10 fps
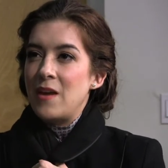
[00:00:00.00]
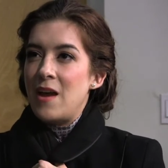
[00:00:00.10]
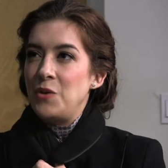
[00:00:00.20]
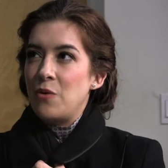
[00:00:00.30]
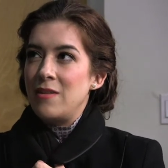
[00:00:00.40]

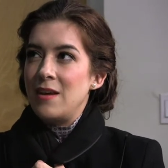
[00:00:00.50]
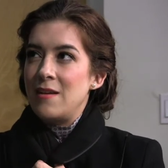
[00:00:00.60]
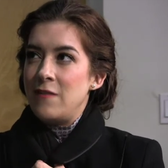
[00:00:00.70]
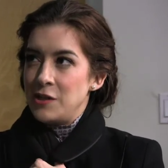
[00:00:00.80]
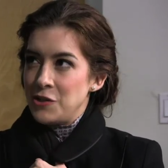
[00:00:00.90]
and you are the
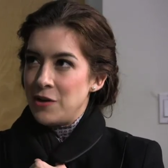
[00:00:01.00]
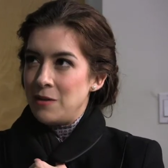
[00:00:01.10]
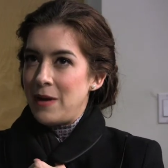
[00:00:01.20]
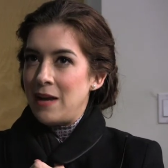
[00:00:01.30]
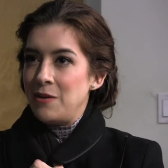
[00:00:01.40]
inventor
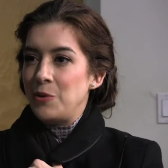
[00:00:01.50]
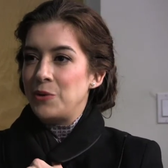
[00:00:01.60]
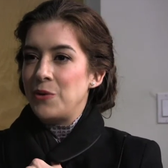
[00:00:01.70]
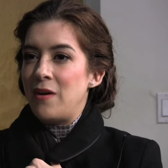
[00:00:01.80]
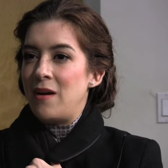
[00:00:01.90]
and patent
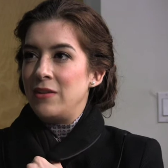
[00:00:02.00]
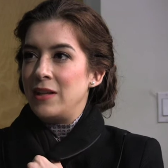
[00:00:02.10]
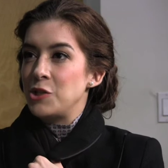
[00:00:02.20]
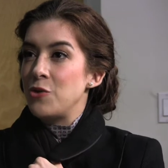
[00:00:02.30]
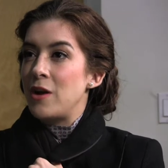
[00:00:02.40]
holder of an
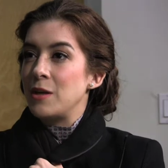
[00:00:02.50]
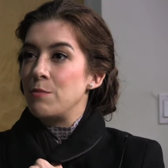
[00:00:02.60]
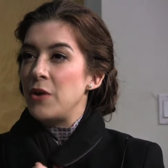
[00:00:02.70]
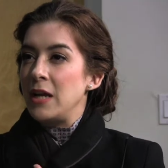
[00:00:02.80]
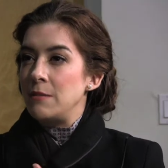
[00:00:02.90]
electronic
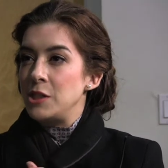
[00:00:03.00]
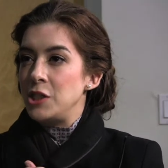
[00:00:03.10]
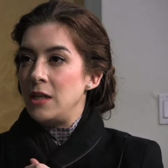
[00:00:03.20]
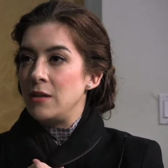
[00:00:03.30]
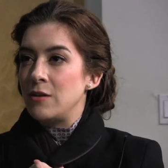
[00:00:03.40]
brain
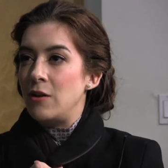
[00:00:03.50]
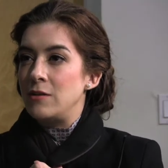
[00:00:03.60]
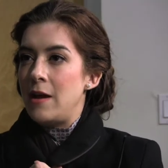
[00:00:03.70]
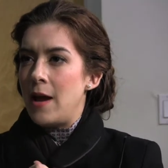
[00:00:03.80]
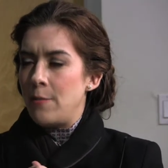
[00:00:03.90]
machine
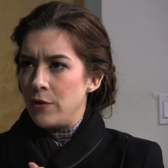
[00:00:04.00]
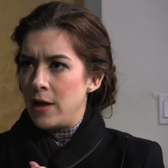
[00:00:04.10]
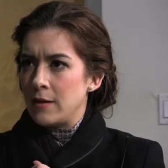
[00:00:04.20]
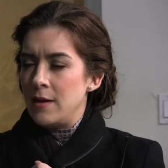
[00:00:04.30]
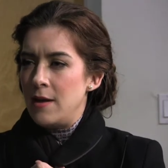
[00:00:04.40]
called
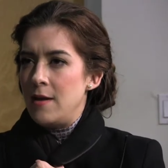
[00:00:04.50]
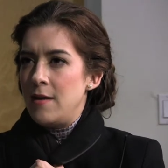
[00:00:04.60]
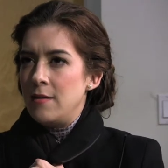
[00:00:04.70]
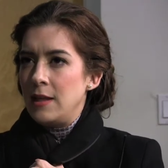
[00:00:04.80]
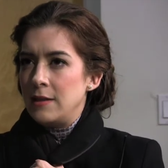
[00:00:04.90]
AMARAC,
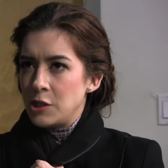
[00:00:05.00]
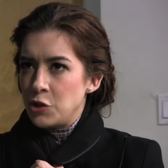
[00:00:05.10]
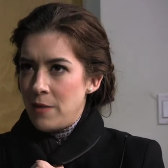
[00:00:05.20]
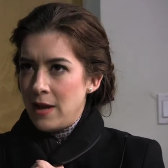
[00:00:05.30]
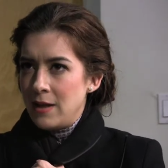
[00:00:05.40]
the
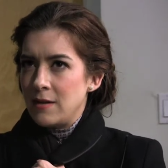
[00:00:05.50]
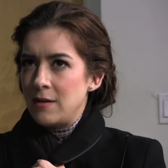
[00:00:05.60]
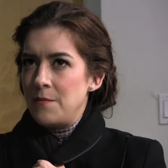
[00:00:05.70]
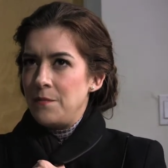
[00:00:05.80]
Electromatic